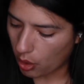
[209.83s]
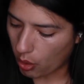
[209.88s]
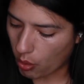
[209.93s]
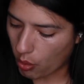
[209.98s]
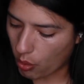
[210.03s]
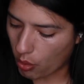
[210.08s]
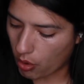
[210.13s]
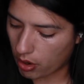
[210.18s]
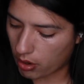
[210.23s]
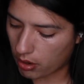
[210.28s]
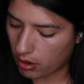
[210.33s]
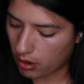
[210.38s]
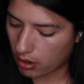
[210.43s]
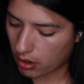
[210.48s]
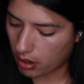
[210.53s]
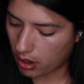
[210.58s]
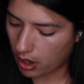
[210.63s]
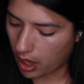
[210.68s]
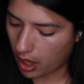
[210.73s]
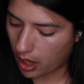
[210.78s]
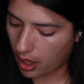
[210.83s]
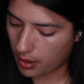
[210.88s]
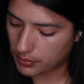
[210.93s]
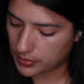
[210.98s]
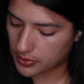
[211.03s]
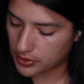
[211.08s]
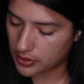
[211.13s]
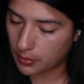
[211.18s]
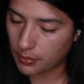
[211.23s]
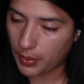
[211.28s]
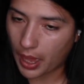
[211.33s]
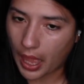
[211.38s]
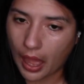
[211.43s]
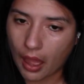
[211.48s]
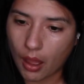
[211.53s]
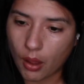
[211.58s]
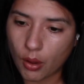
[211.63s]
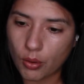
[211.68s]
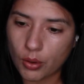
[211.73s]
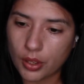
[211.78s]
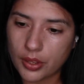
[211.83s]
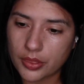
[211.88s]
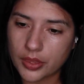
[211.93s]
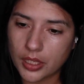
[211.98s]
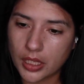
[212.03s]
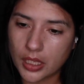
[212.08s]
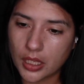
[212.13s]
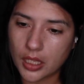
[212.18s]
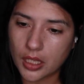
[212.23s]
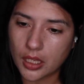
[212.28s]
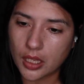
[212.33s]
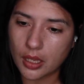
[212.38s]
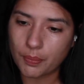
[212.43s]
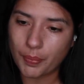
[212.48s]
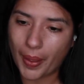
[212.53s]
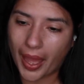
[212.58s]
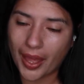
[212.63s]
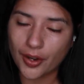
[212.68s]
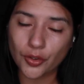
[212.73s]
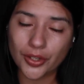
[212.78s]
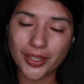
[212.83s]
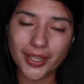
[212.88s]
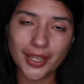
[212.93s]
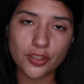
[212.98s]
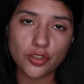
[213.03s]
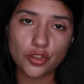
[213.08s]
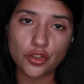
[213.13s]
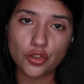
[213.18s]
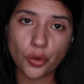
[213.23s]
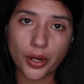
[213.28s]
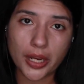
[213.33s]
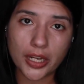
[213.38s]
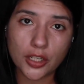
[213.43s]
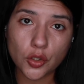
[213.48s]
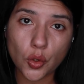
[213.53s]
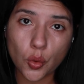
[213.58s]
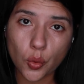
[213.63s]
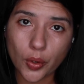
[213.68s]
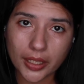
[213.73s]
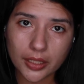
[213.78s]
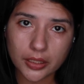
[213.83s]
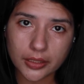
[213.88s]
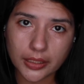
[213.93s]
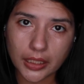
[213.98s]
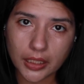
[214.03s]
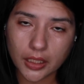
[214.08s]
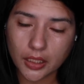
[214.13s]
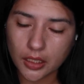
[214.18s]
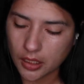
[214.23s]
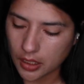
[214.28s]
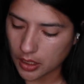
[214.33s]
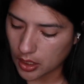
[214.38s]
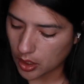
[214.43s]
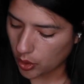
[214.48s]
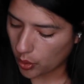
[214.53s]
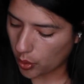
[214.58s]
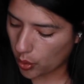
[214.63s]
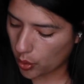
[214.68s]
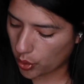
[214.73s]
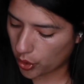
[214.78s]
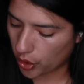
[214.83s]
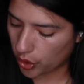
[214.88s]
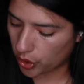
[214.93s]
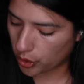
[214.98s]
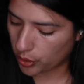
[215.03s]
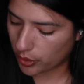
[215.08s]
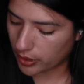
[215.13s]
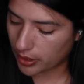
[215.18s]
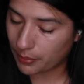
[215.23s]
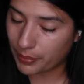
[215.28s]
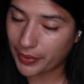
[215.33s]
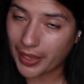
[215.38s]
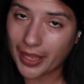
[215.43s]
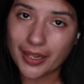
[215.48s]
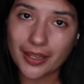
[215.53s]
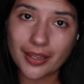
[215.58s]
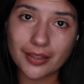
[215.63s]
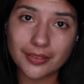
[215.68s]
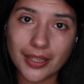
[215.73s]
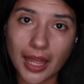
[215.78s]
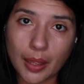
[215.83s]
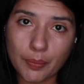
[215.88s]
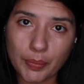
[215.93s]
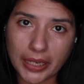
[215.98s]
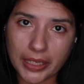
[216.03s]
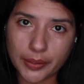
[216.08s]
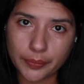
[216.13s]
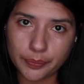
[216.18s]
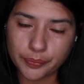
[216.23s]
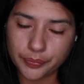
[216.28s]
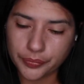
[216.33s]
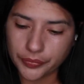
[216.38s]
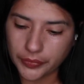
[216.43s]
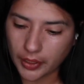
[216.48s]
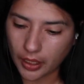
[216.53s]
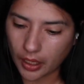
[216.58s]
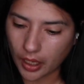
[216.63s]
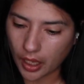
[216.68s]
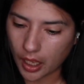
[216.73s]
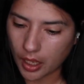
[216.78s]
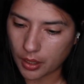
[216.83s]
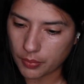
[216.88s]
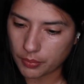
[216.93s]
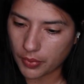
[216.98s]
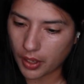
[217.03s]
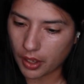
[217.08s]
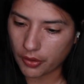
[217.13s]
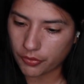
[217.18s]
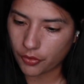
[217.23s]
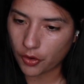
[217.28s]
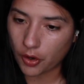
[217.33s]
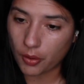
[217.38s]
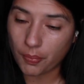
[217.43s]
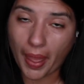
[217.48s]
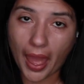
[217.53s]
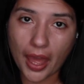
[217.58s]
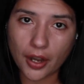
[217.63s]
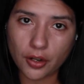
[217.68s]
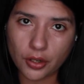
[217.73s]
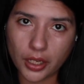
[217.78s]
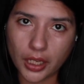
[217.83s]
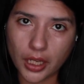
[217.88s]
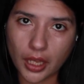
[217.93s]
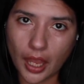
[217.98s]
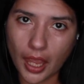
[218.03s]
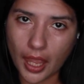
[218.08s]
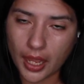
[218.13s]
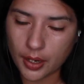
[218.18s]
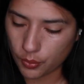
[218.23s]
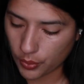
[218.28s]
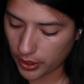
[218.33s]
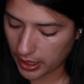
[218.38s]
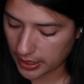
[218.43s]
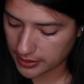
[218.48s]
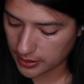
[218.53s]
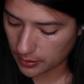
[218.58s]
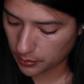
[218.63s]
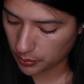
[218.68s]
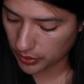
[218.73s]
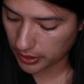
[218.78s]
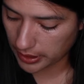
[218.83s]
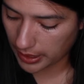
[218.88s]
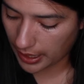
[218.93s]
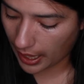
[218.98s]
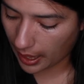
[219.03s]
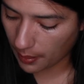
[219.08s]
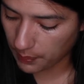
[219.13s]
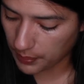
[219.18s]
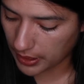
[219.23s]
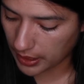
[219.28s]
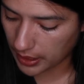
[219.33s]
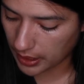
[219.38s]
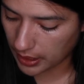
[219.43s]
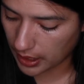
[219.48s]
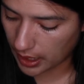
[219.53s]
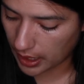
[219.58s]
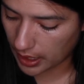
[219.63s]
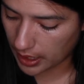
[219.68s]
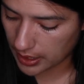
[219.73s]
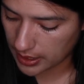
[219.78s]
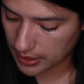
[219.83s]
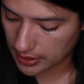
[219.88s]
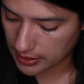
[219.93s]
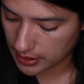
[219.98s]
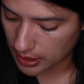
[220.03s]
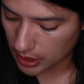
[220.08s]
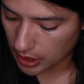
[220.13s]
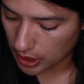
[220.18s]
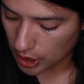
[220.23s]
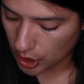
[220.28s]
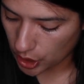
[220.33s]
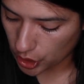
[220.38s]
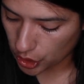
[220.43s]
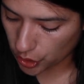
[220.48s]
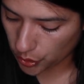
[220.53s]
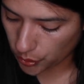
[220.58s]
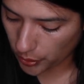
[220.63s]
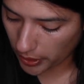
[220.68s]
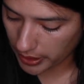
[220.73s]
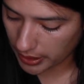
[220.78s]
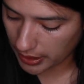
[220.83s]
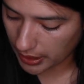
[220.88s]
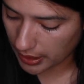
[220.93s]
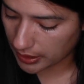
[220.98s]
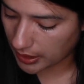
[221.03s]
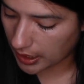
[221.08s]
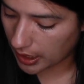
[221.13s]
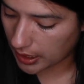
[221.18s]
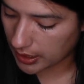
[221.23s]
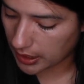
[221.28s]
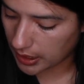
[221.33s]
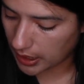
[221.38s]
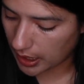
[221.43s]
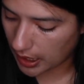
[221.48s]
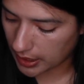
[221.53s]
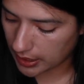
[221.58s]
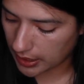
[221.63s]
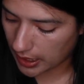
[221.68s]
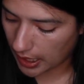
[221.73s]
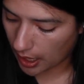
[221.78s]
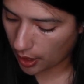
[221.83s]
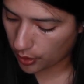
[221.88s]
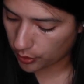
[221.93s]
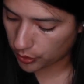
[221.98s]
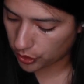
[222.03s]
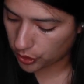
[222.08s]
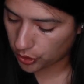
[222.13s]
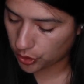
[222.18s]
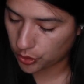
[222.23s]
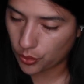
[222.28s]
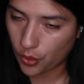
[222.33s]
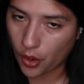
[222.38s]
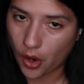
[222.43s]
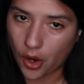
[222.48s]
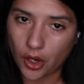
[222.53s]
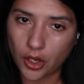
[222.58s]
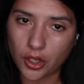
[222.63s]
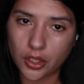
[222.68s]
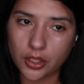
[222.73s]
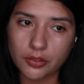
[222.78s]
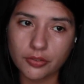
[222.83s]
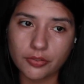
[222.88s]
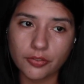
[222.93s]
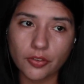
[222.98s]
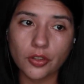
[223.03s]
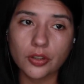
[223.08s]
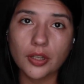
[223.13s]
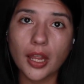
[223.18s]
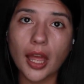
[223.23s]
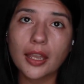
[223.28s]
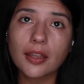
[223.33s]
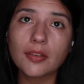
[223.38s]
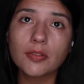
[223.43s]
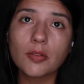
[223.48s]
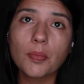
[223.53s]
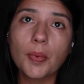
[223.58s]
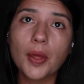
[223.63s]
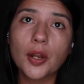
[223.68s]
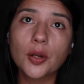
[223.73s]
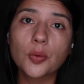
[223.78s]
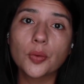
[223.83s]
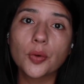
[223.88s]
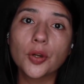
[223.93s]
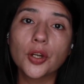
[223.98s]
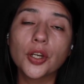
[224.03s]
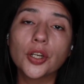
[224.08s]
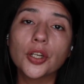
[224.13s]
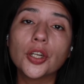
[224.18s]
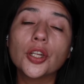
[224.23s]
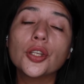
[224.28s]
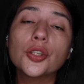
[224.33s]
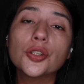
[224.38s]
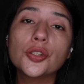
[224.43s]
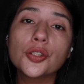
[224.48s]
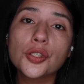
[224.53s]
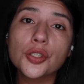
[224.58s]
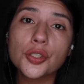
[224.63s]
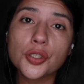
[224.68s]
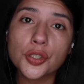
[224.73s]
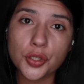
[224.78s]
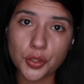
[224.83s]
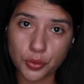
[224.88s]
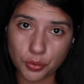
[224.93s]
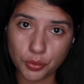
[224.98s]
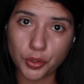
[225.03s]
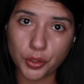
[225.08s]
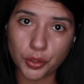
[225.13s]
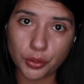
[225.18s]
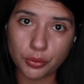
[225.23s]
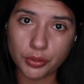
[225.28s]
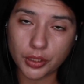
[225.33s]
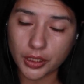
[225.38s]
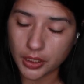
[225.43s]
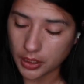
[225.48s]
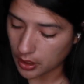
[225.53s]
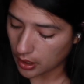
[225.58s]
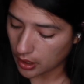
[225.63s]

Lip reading: or somehow the battery gets drained quickly, or you end up getting a lemon for a battery. And what ends up really happening is you're running and gunning, and now you are, for lack of a better word, screwed.